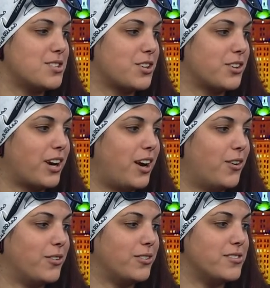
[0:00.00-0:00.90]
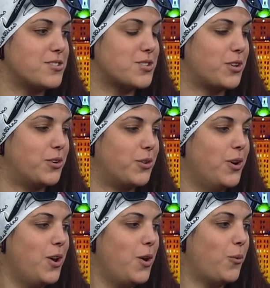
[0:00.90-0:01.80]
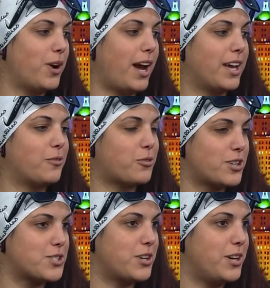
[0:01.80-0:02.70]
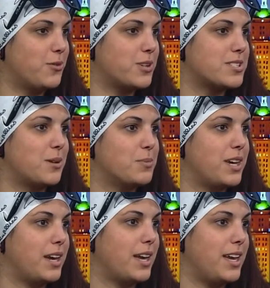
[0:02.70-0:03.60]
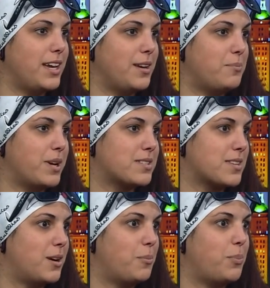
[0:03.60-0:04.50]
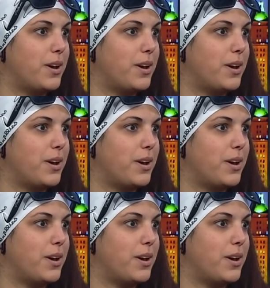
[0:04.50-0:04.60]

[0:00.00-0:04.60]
each other out, and so when I get frustrated with something, he picks up